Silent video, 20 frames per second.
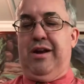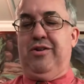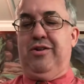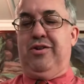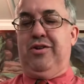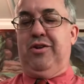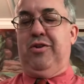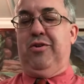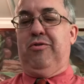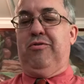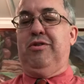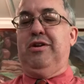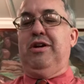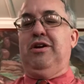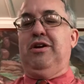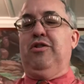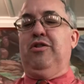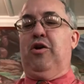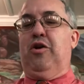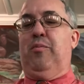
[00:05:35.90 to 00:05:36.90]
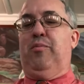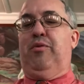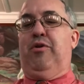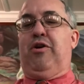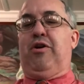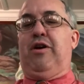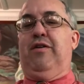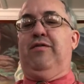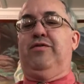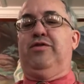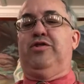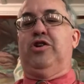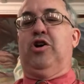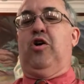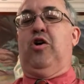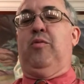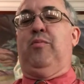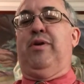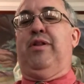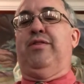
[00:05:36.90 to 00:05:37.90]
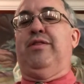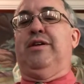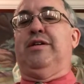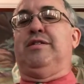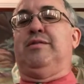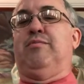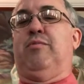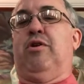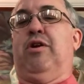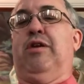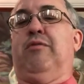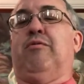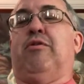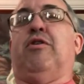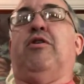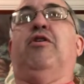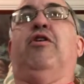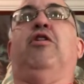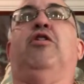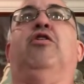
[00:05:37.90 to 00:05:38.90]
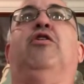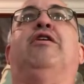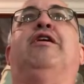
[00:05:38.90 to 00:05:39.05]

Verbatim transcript: into the book of Job. And this morning we're going to